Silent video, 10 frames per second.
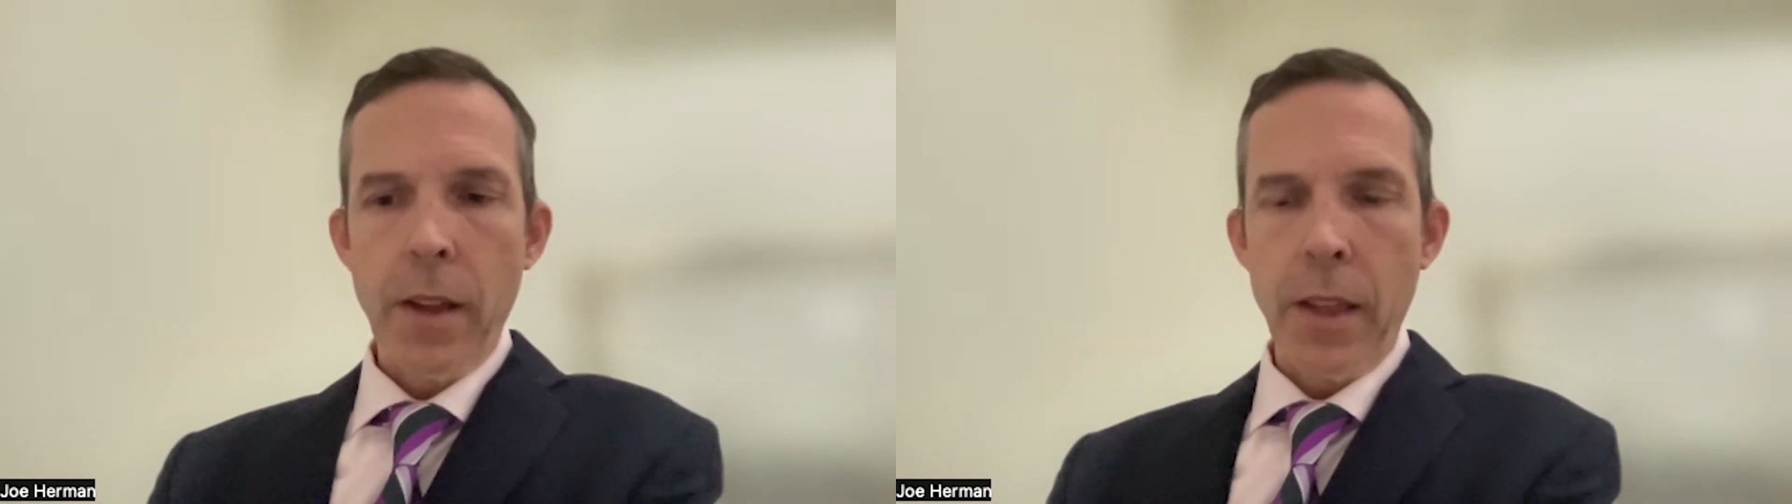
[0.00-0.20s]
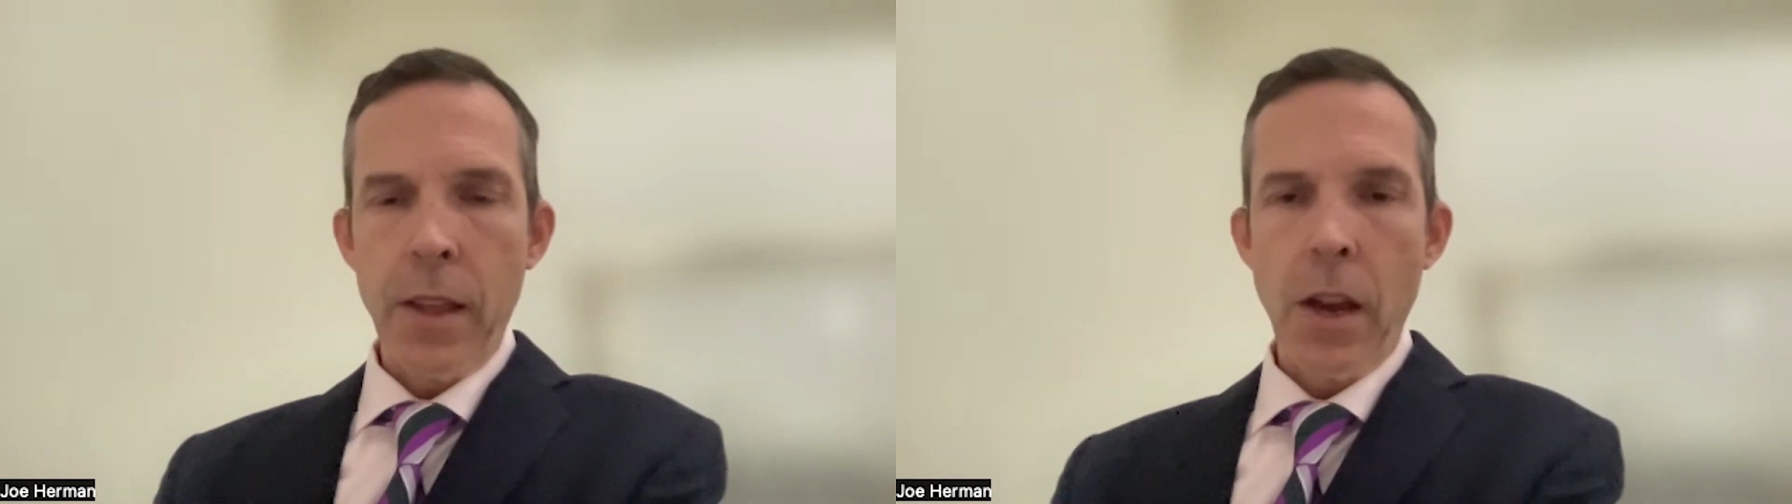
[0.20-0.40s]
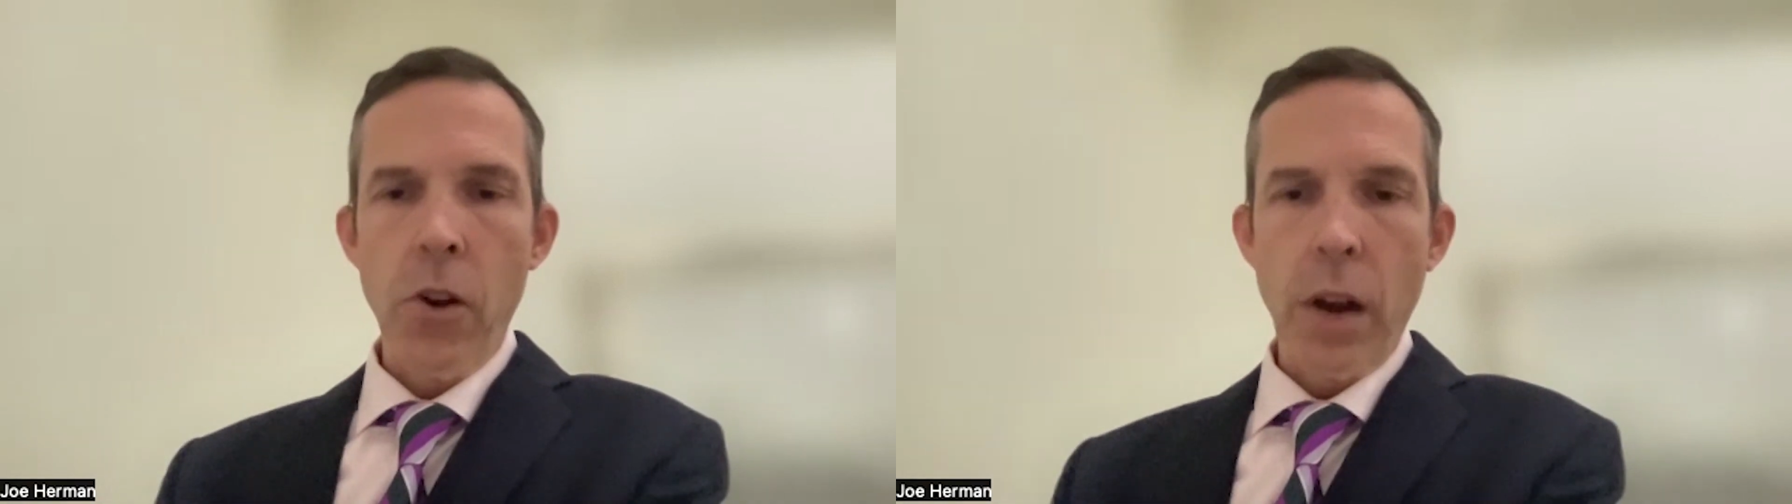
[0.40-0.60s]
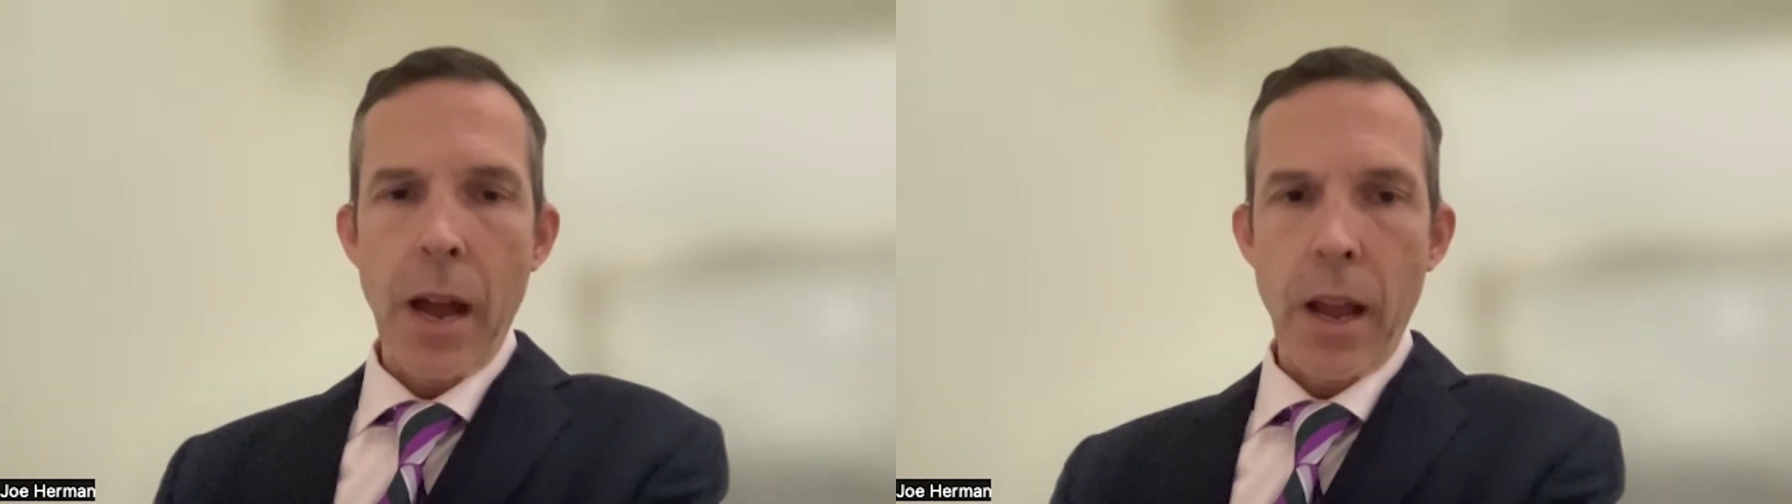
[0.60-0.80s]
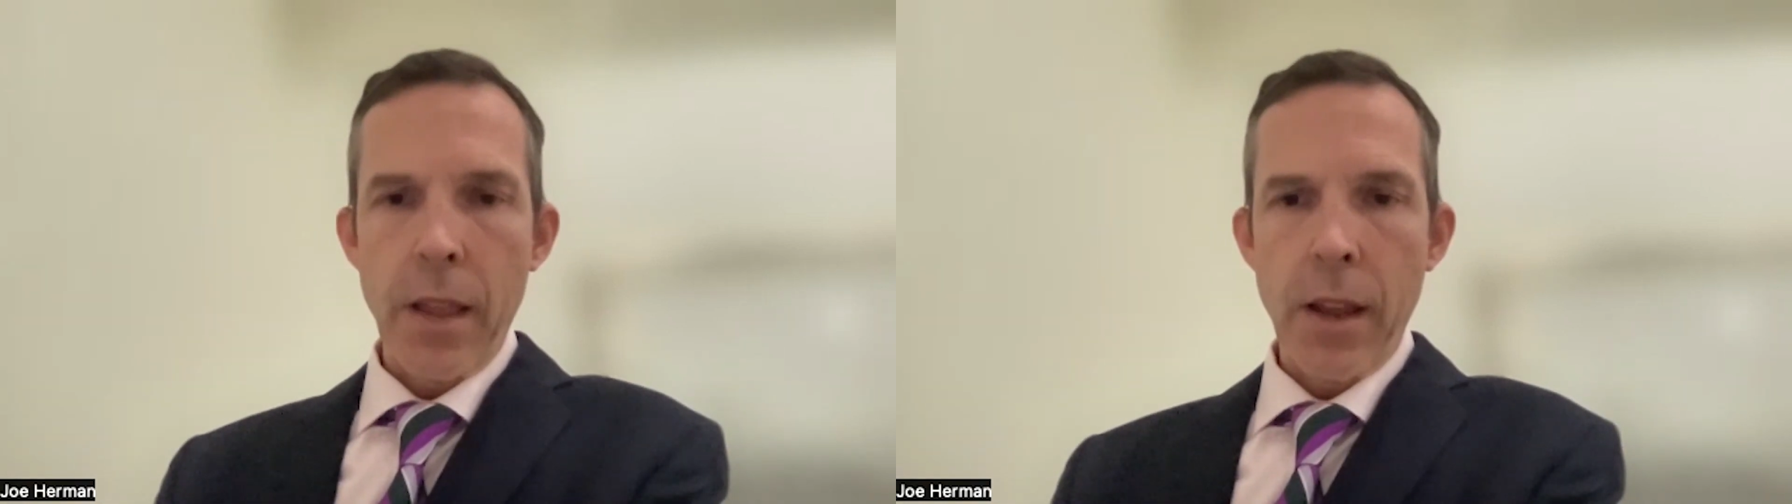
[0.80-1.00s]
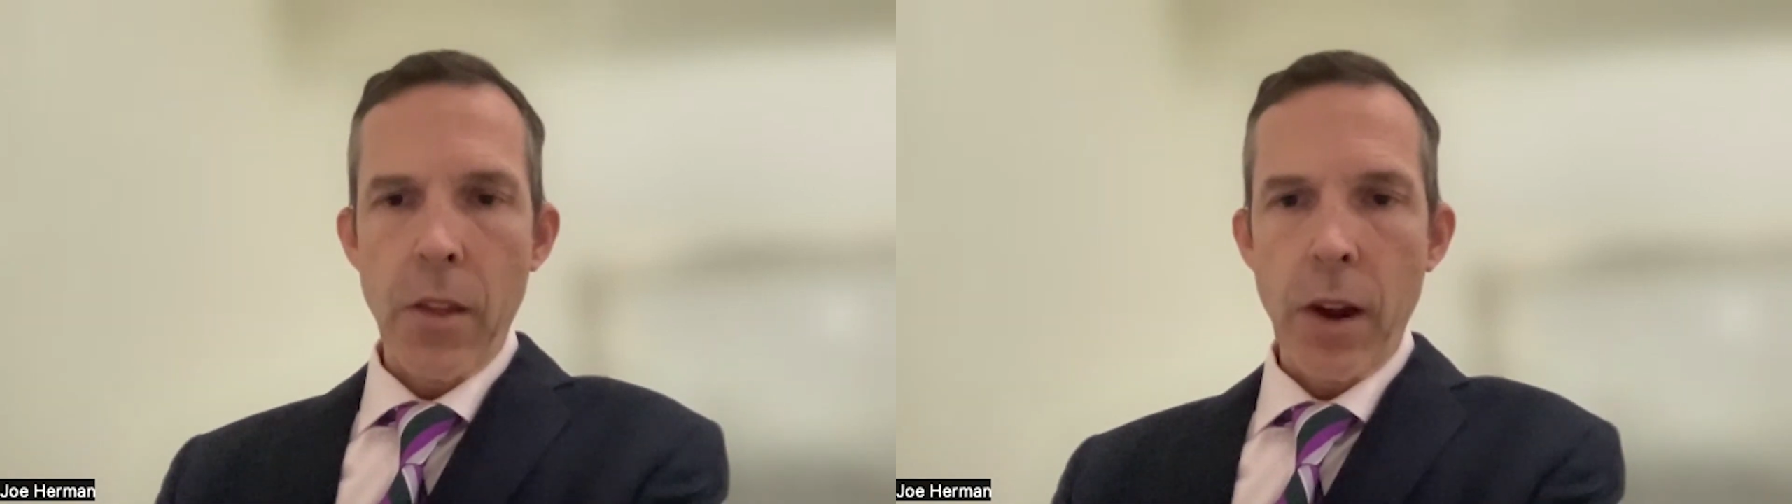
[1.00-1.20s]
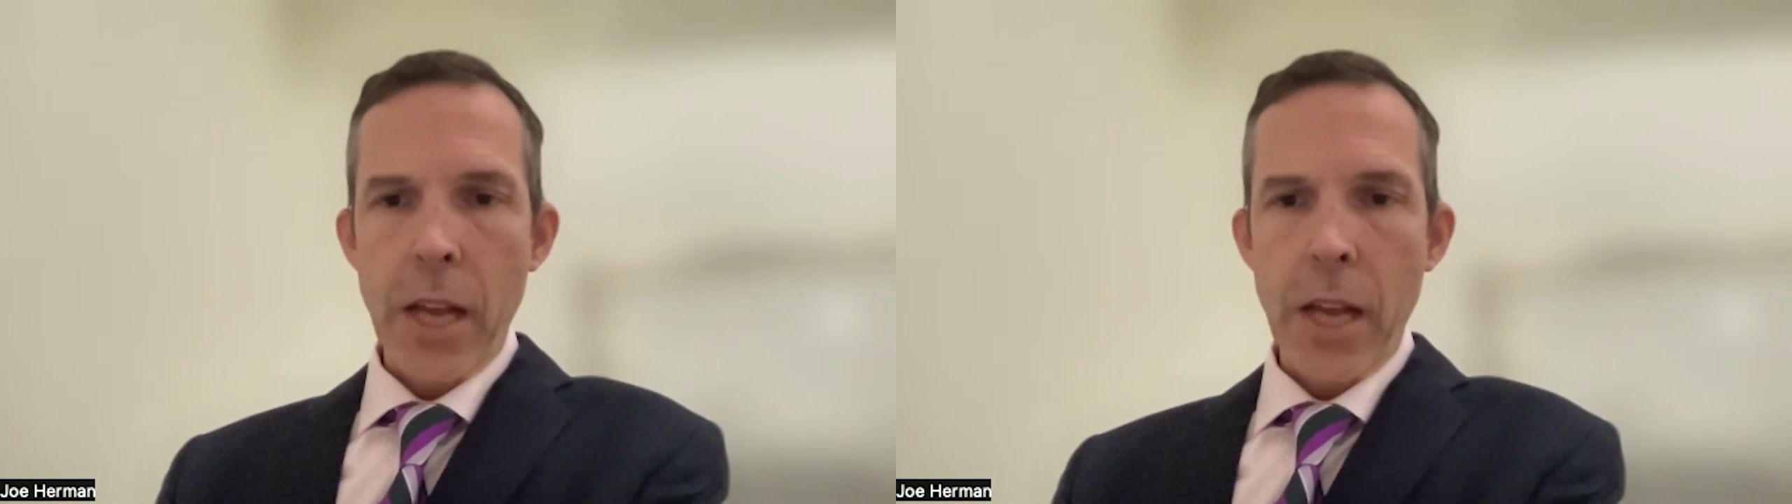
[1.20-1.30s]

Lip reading: I think the other